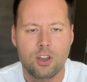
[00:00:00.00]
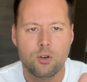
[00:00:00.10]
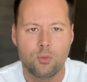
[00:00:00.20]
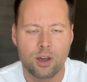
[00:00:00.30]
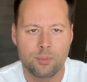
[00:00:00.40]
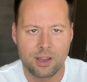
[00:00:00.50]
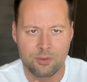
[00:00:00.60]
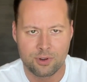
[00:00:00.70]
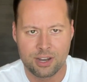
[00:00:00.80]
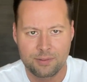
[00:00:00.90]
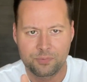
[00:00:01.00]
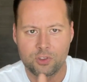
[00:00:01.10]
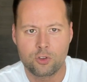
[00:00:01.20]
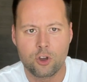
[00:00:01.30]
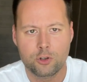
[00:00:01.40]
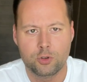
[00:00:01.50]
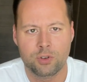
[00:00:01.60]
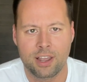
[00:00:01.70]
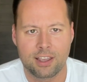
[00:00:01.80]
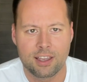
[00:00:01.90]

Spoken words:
one by one, you go to like